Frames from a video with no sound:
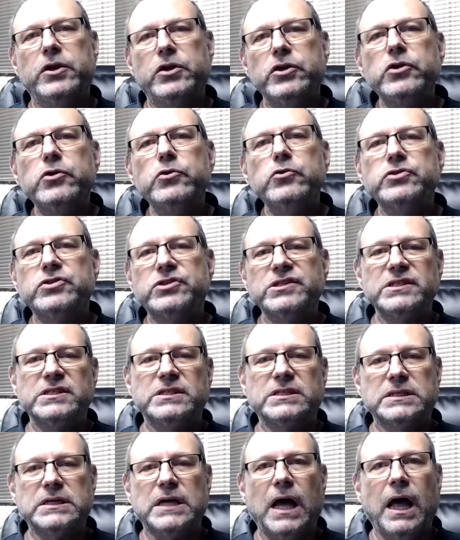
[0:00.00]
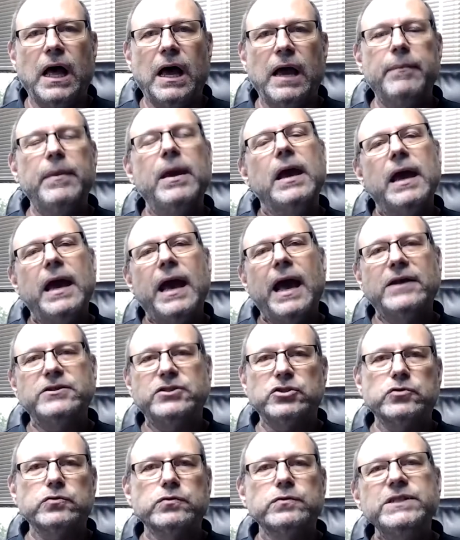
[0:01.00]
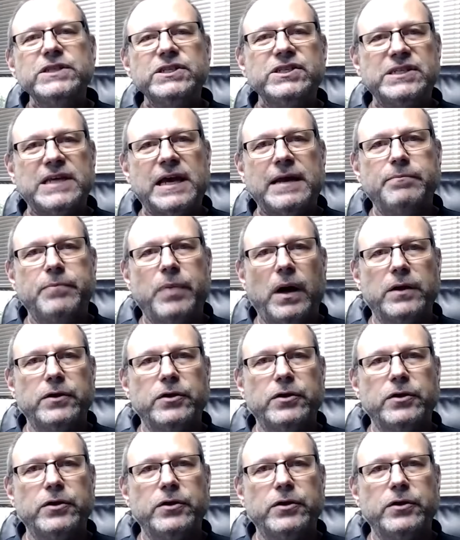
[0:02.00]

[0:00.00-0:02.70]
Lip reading: Use this time as a reset button.